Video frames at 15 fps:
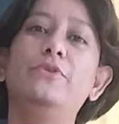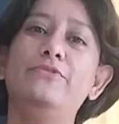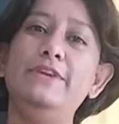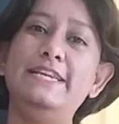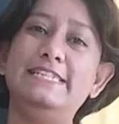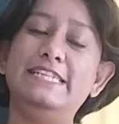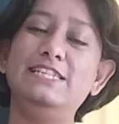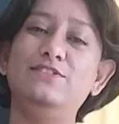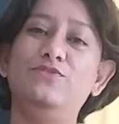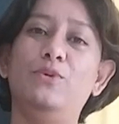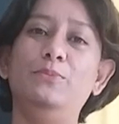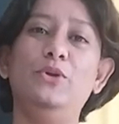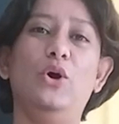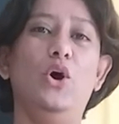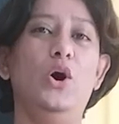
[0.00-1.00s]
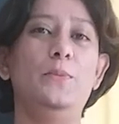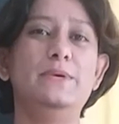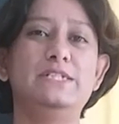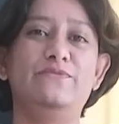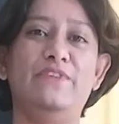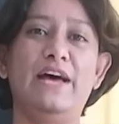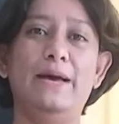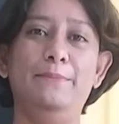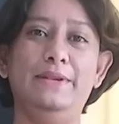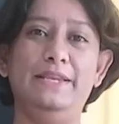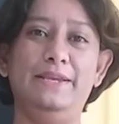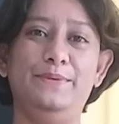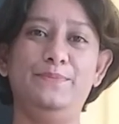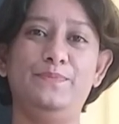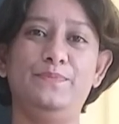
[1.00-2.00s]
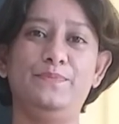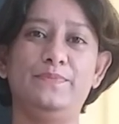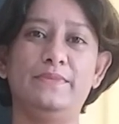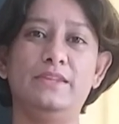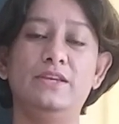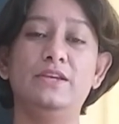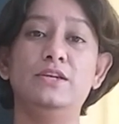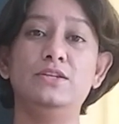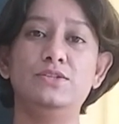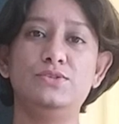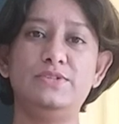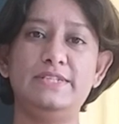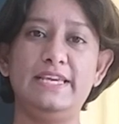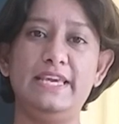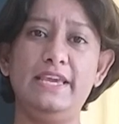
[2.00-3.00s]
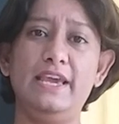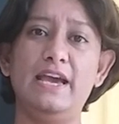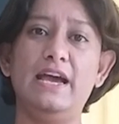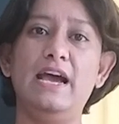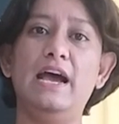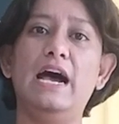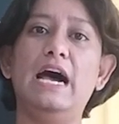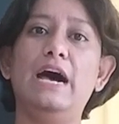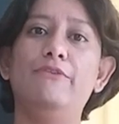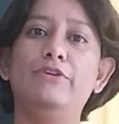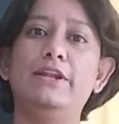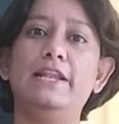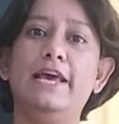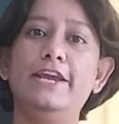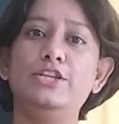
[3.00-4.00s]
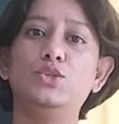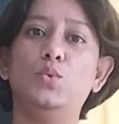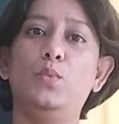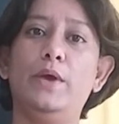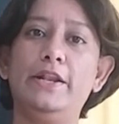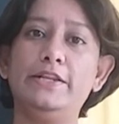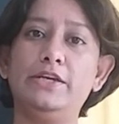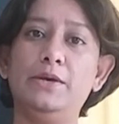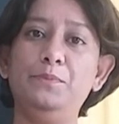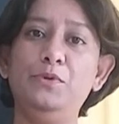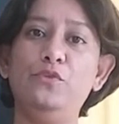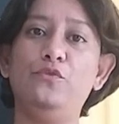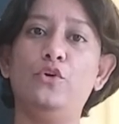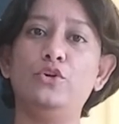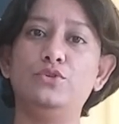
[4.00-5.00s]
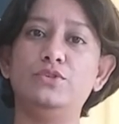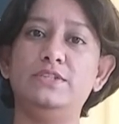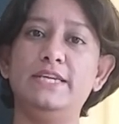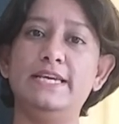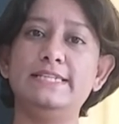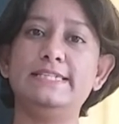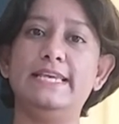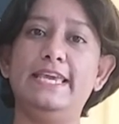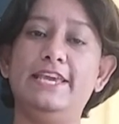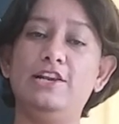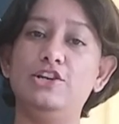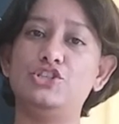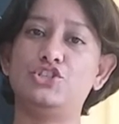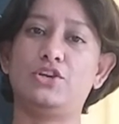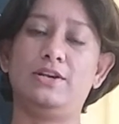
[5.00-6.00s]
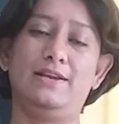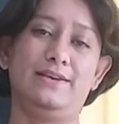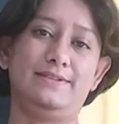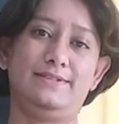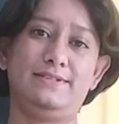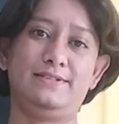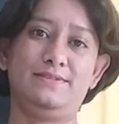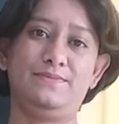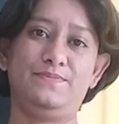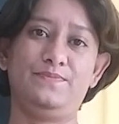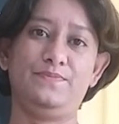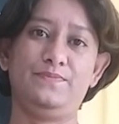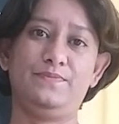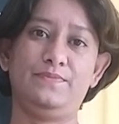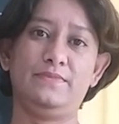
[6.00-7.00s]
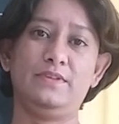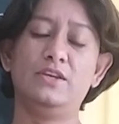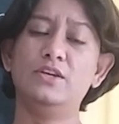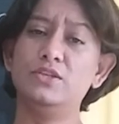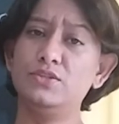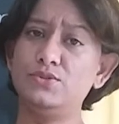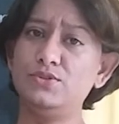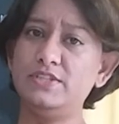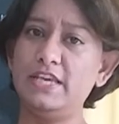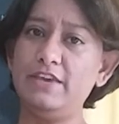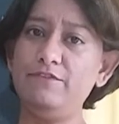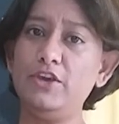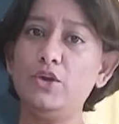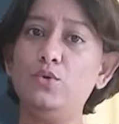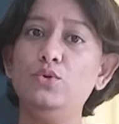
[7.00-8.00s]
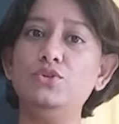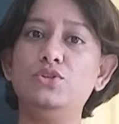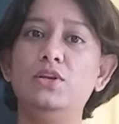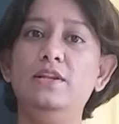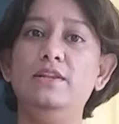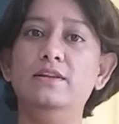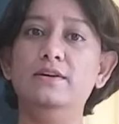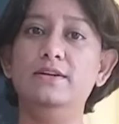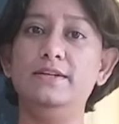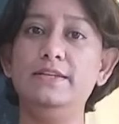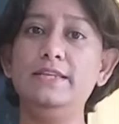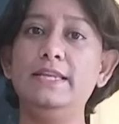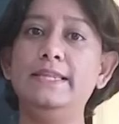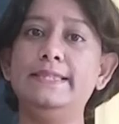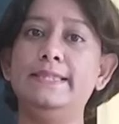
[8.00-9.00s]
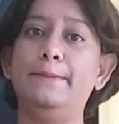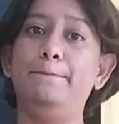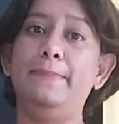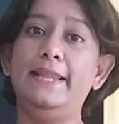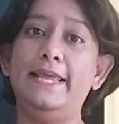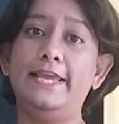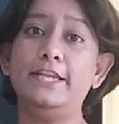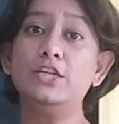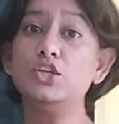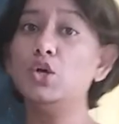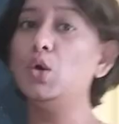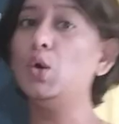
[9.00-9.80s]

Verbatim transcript: greetings from the Orbis family. Today, I would like to welcome you for today's English class. Today we are going to learn the blend